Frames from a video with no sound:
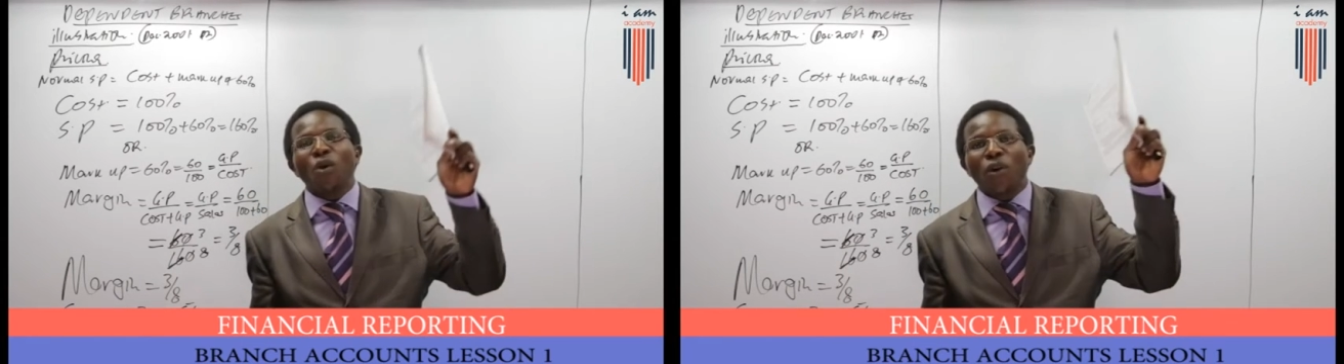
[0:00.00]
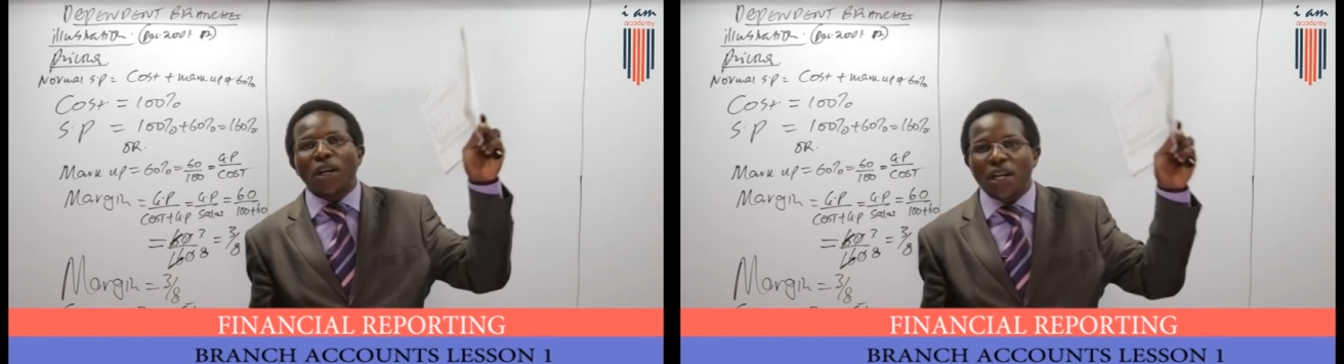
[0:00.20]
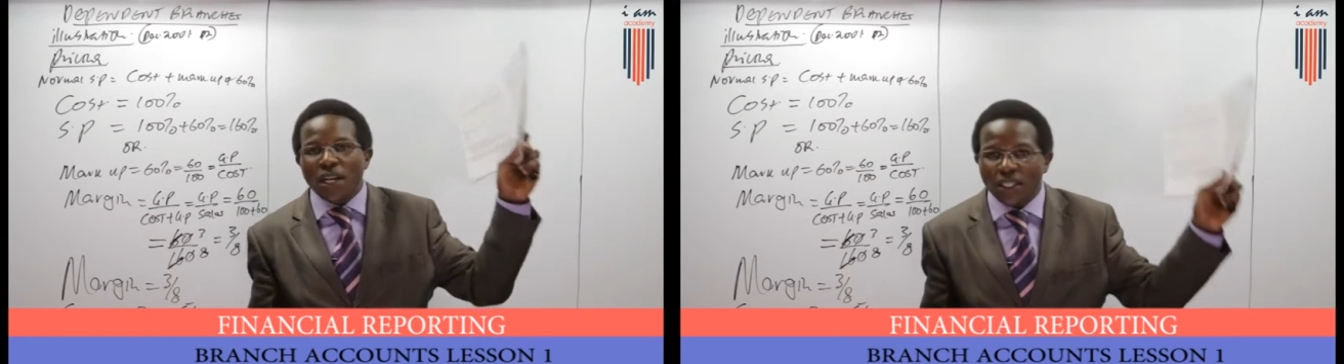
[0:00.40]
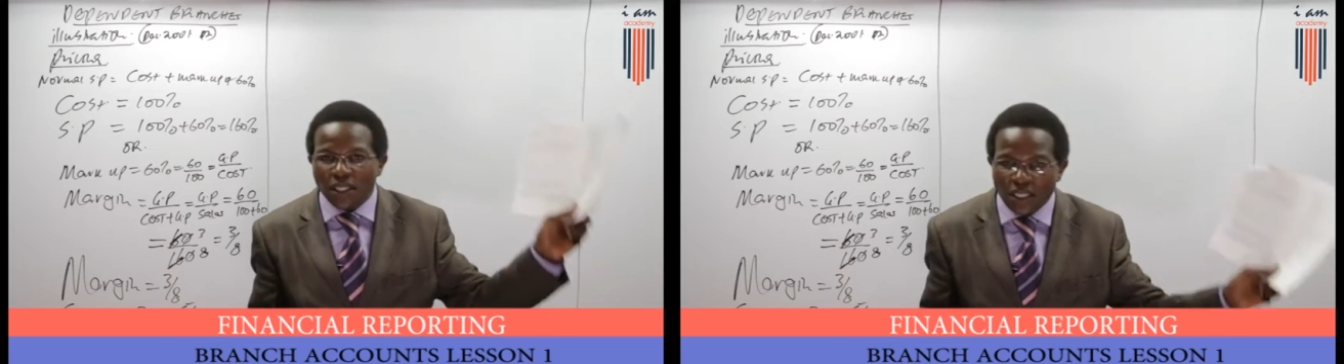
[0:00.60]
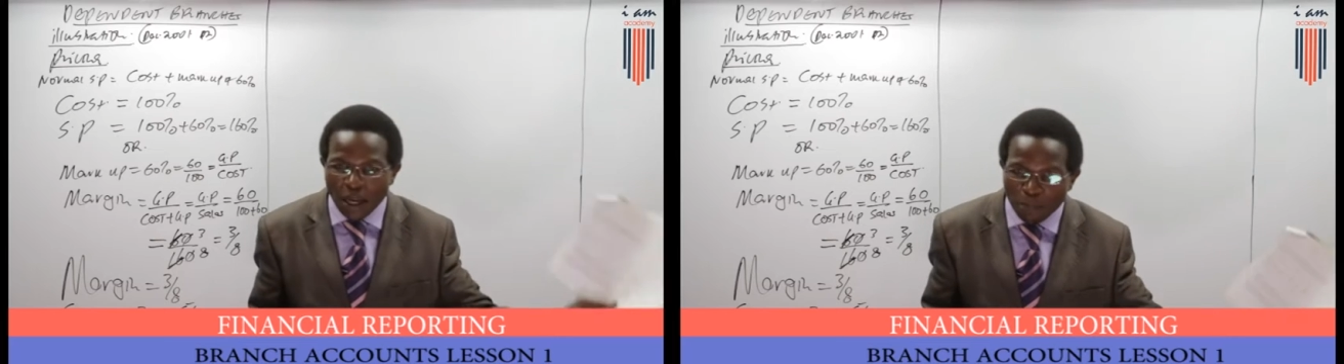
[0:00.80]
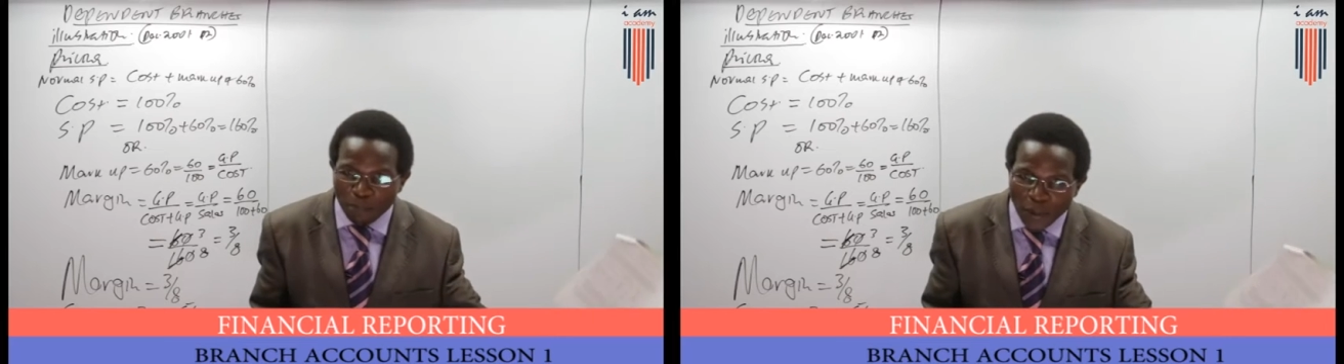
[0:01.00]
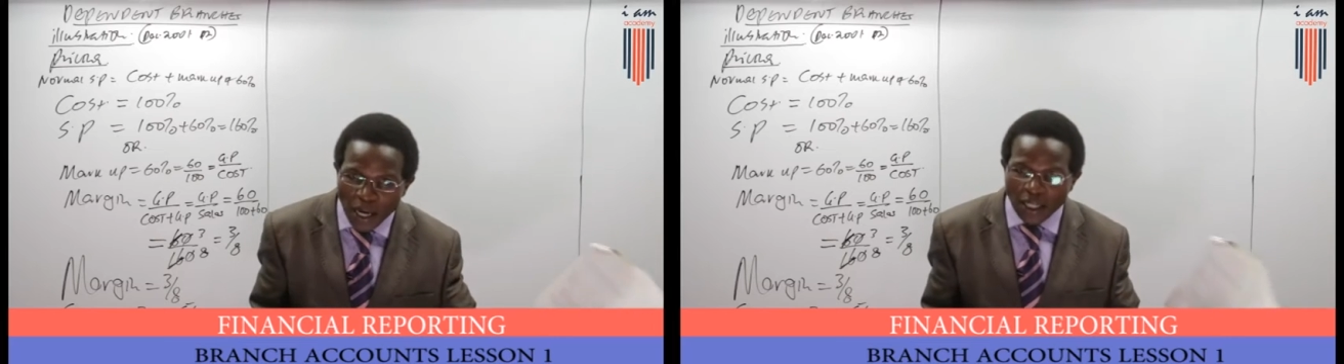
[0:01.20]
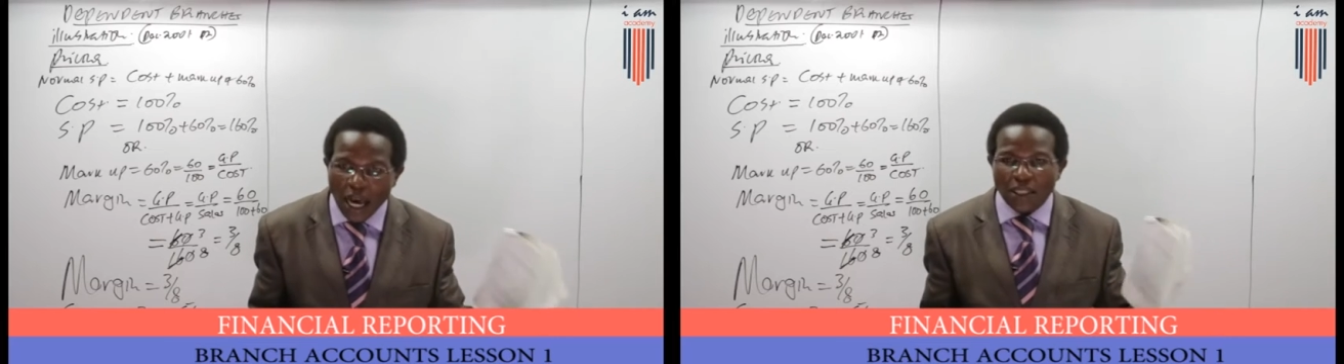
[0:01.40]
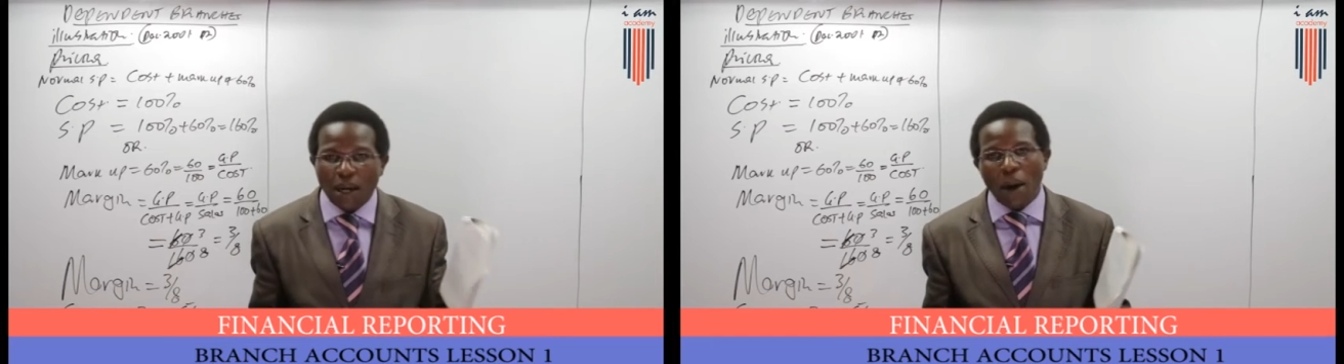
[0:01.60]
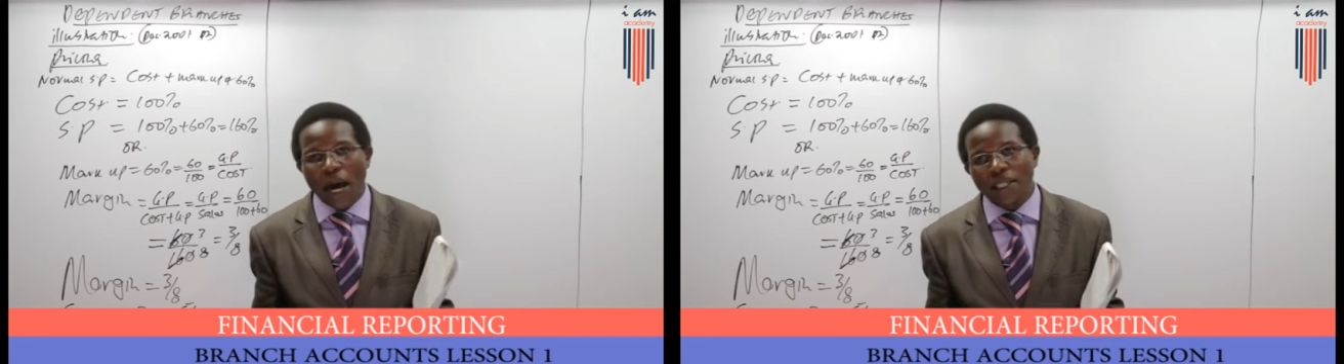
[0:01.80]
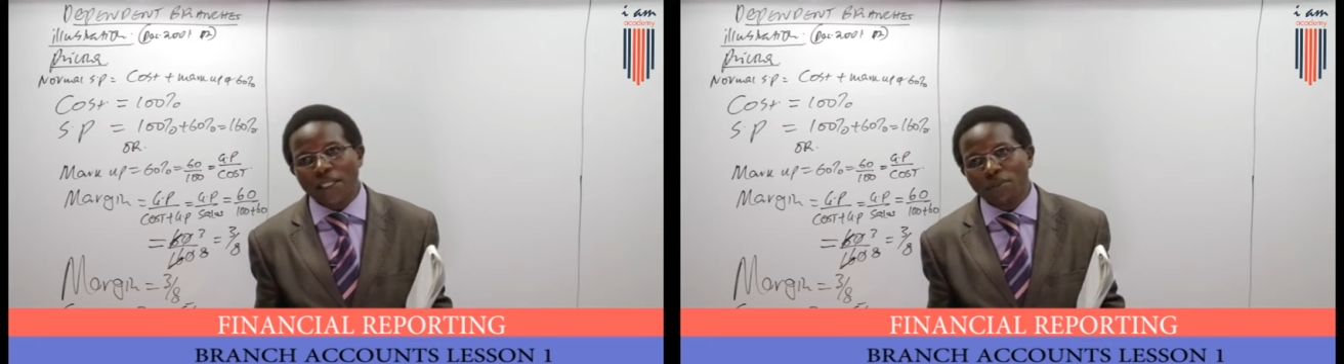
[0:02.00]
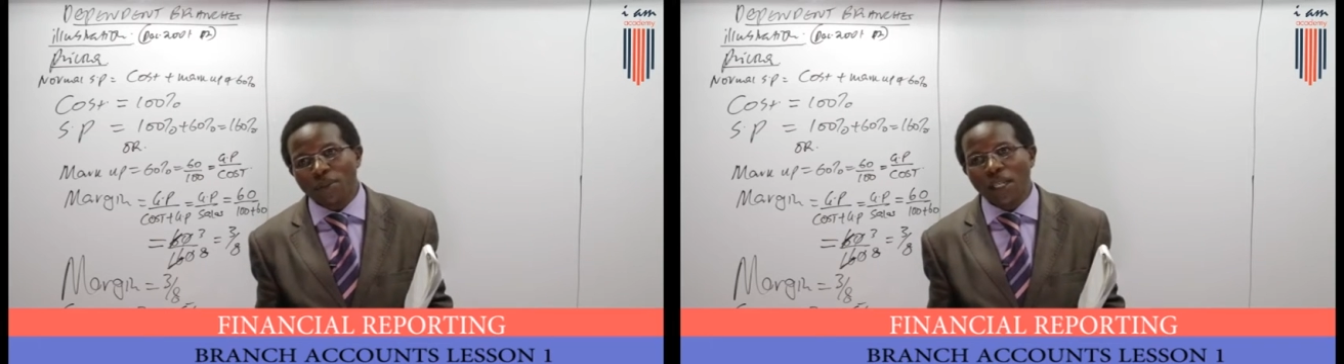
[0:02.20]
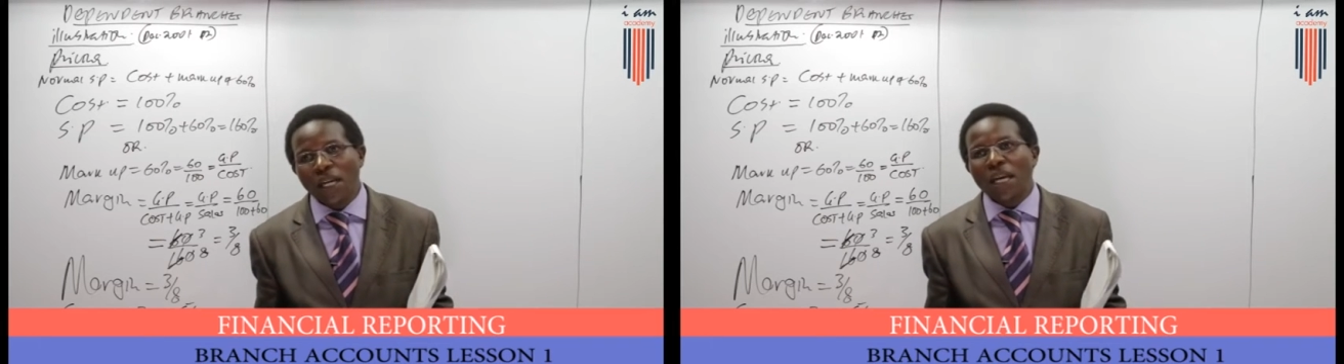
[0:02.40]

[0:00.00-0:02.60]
we increased some items.